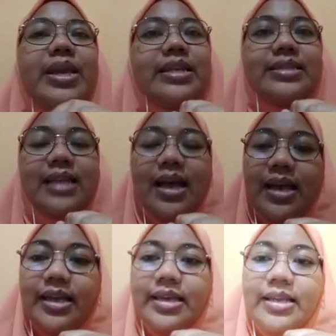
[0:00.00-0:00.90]
the
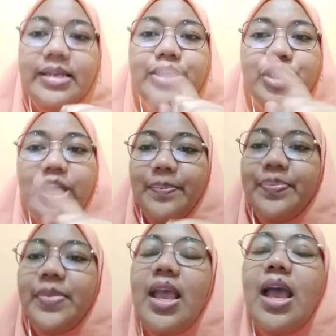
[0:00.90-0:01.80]
side, the shape.
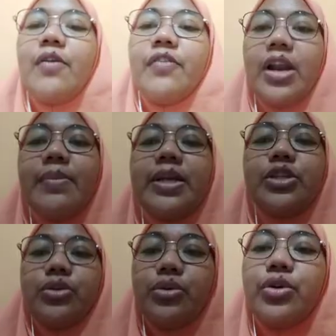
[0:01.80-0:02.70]
For number
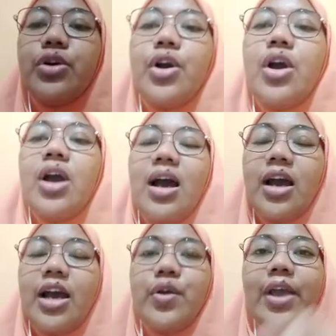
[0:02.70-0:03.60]
two,
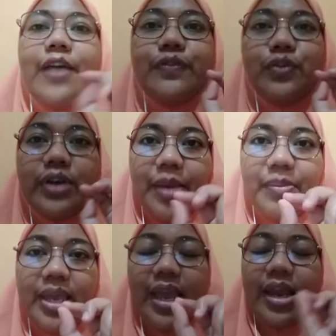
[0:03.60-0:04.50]
you have to
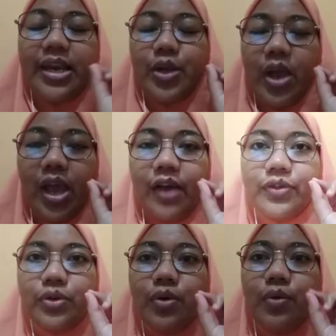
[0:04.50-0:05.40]
naming and you have
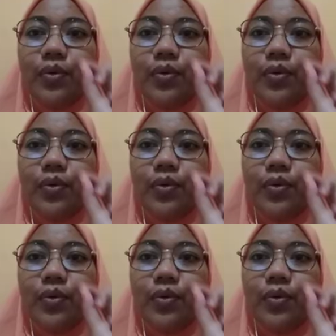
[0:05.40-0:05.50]
to